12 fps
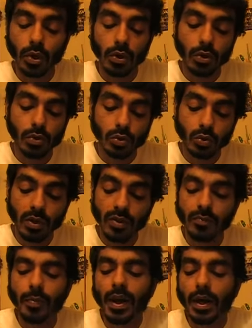We're going to use
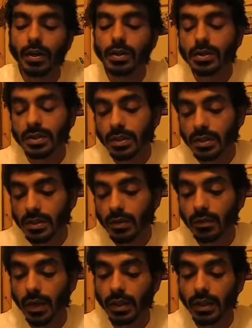wave patterns and stuff